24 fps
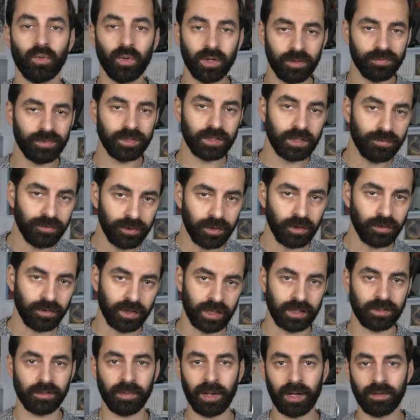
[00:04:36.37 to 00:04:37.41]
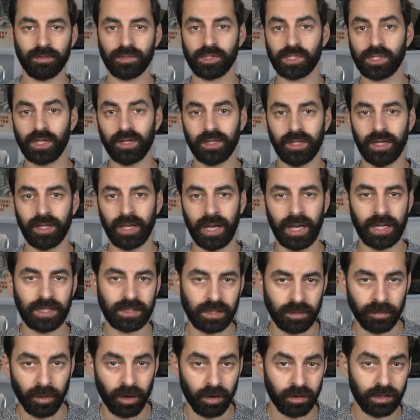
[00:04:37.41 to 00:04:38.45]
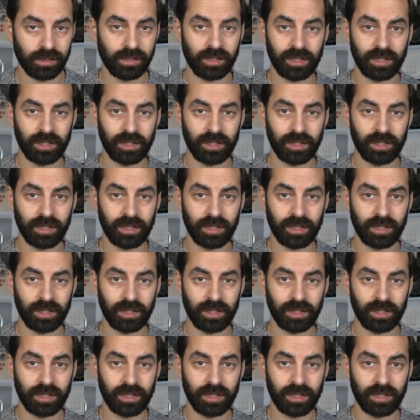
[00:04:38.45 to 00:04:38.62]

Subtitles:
One of the difficult things about studying ASMR